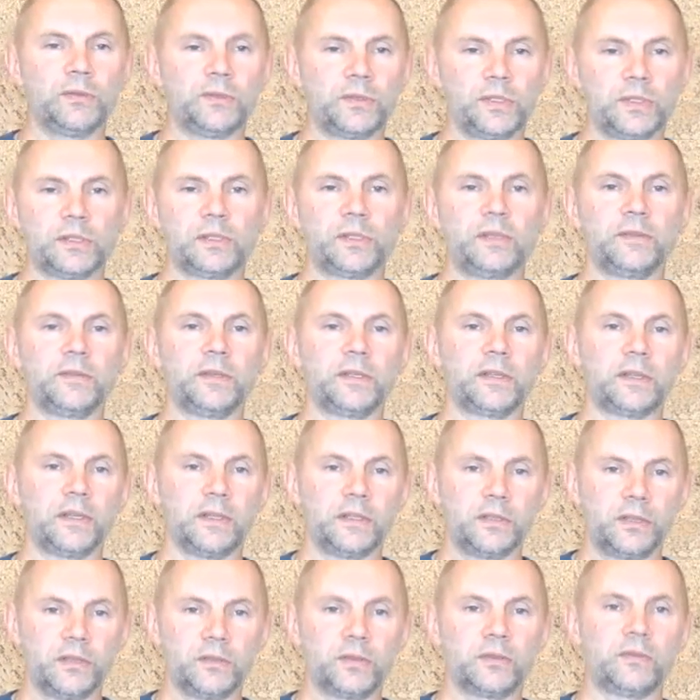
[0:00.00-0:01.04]
Even when you
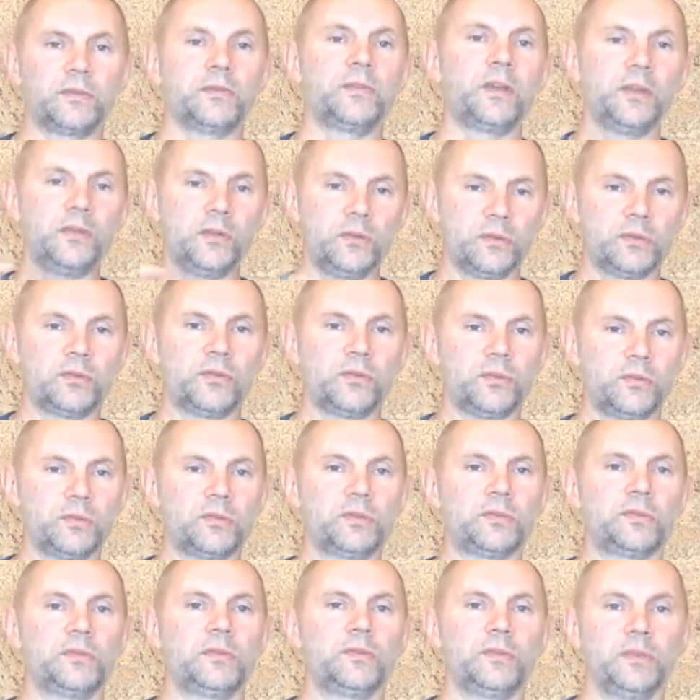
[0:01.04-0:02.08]
feel another person,
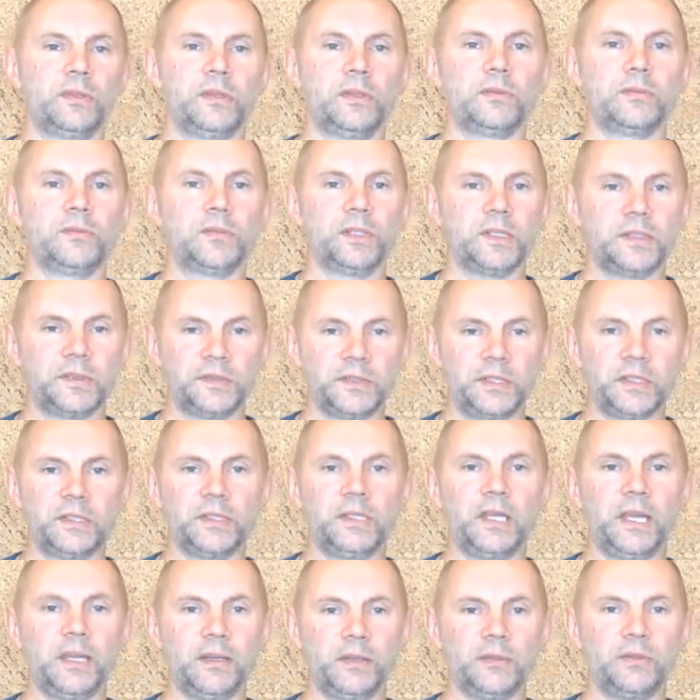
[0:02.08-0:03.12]
the feeling
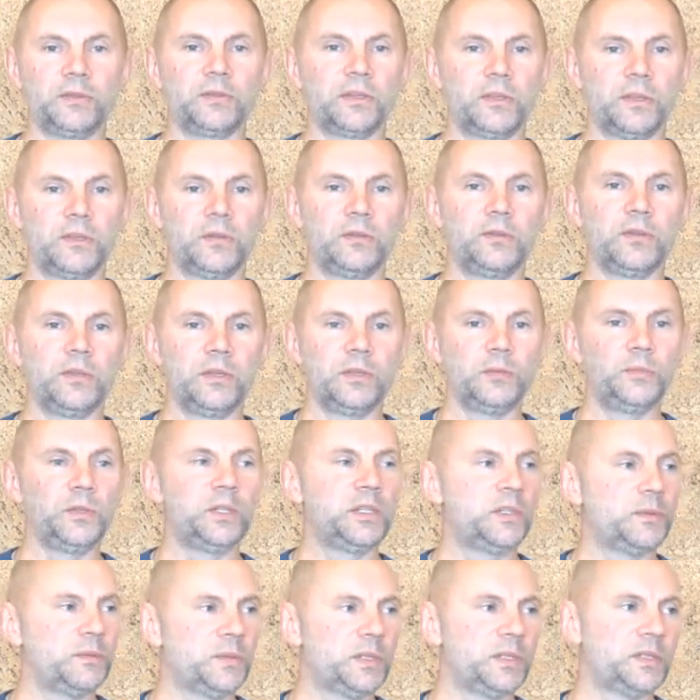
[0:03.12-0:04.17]
belongs to you.
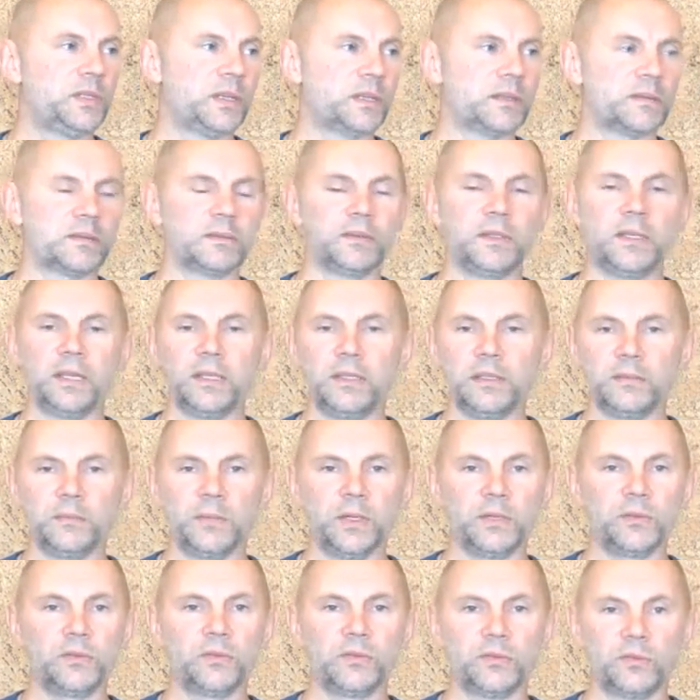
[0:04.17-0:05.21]
This movie is
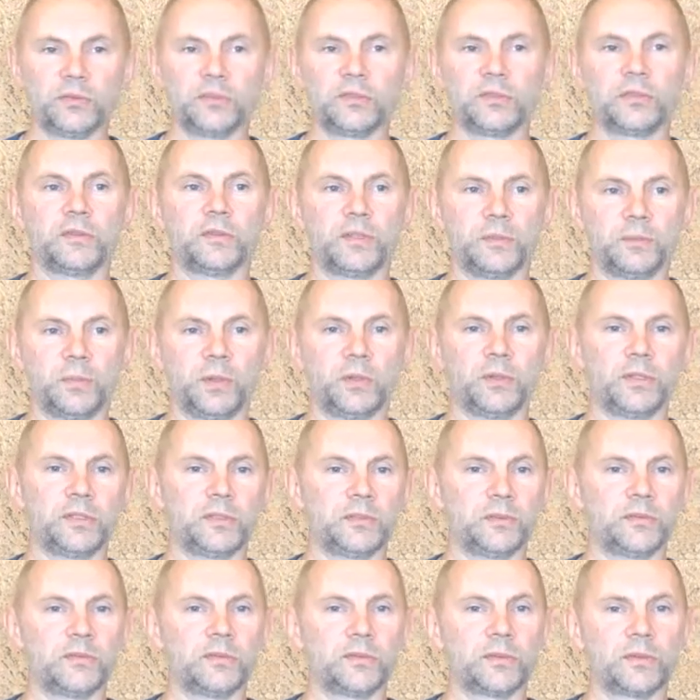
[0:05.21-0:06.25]
always about me.
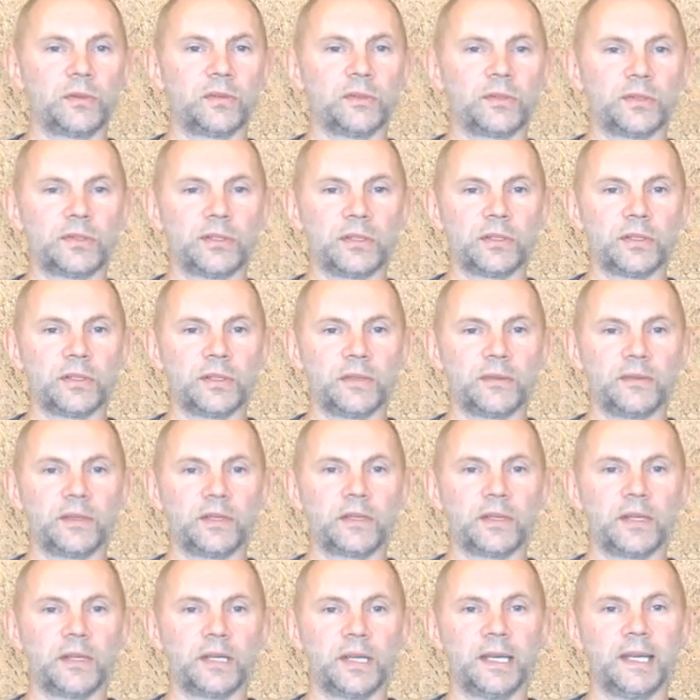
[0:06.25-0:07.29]
I can't
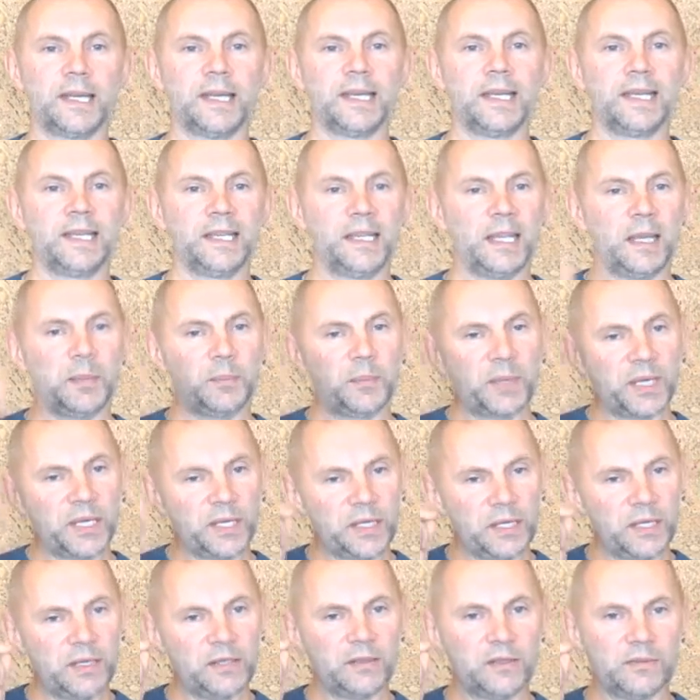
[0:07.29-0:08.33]
completely feel another
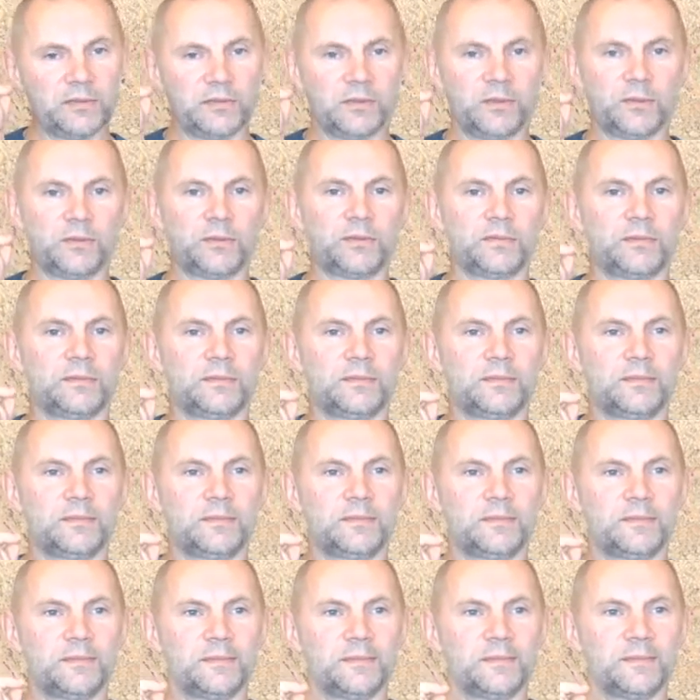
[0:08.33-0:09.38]
person. I
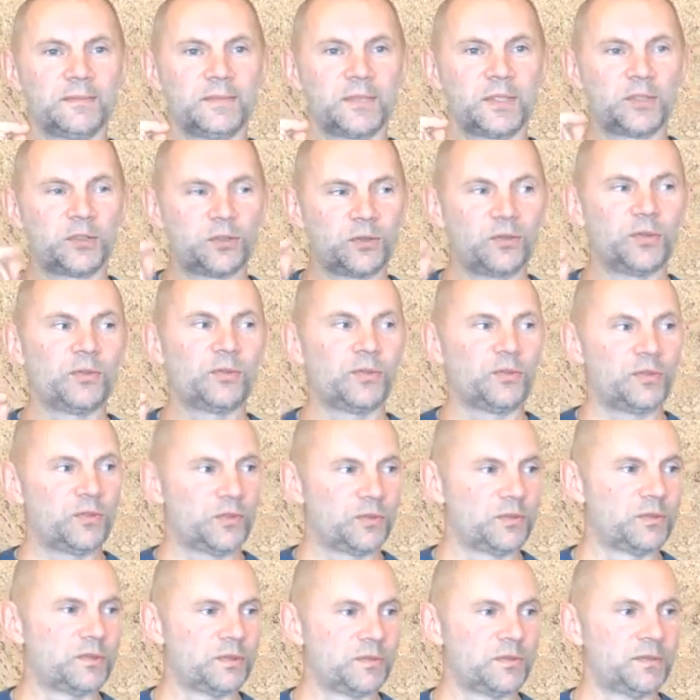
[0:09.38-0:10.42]
gauge what he might
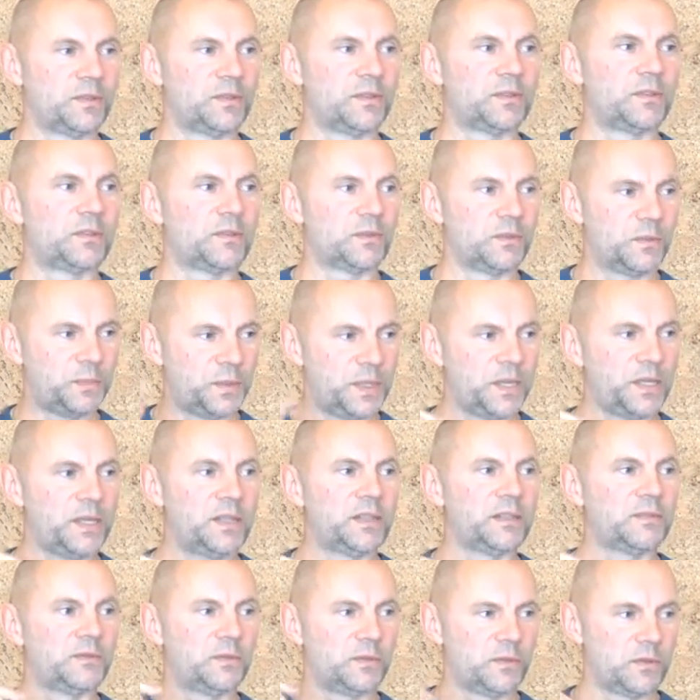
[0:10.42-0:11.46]
feel. But
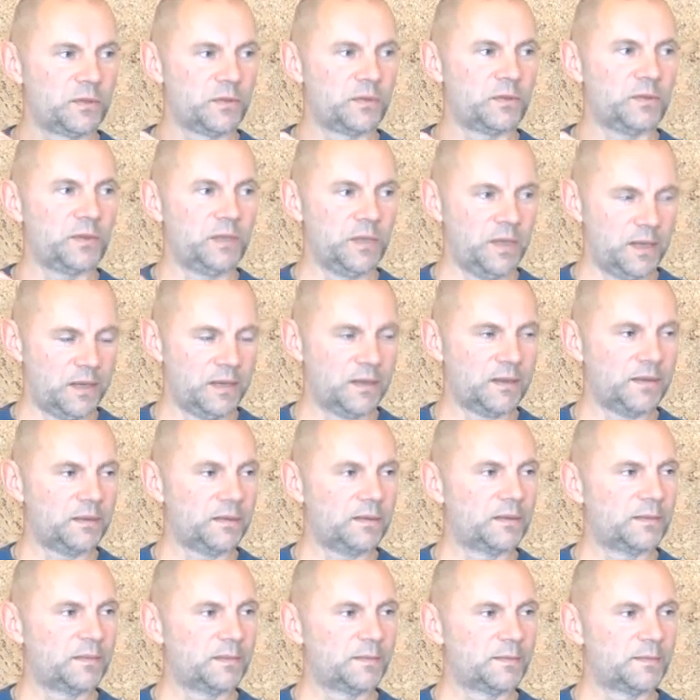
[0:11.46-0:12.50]
it's me who
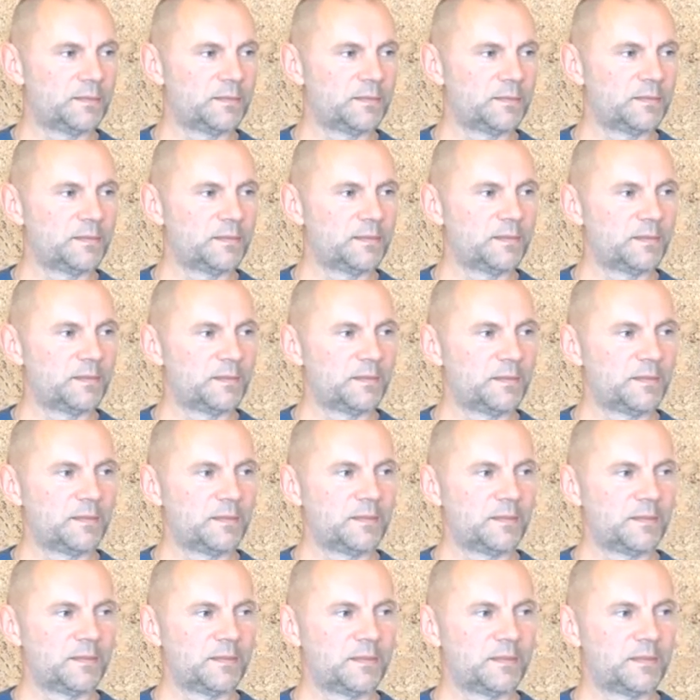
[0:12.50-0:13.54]
gauges.
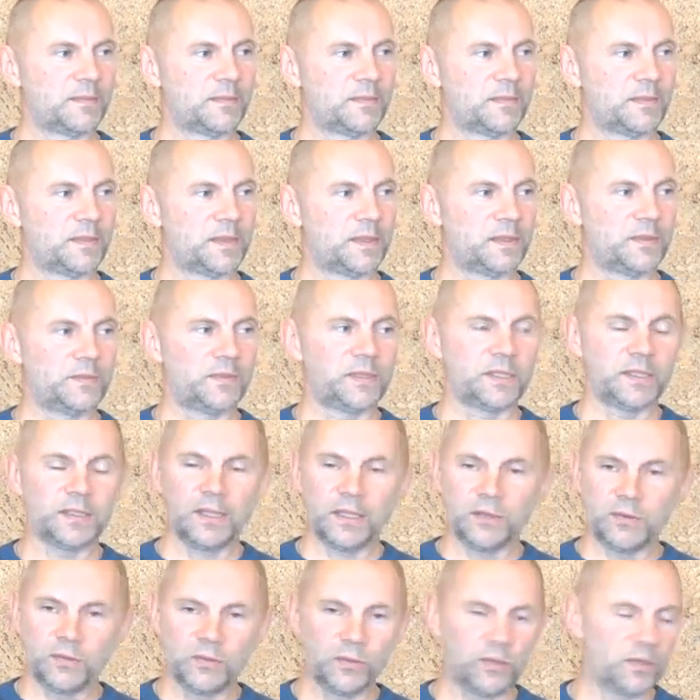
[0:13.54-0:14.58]
You can always
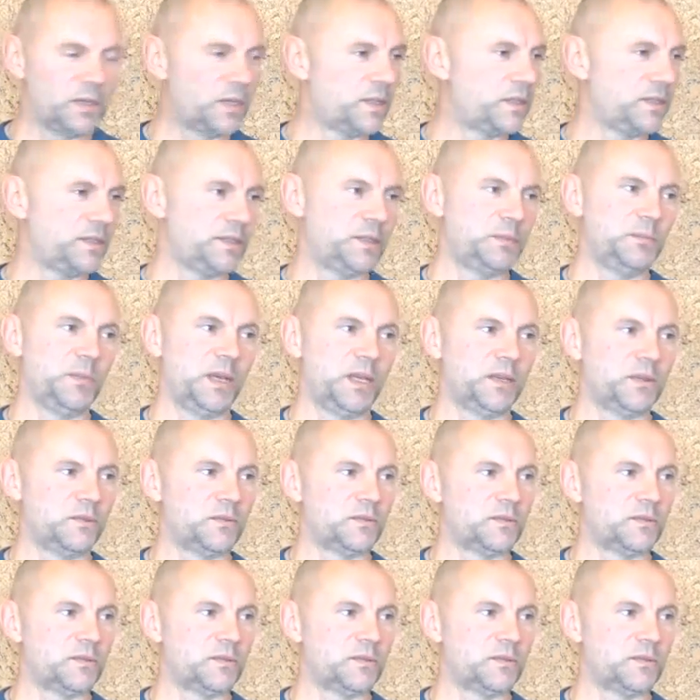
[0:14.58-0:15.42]
feel only yourself.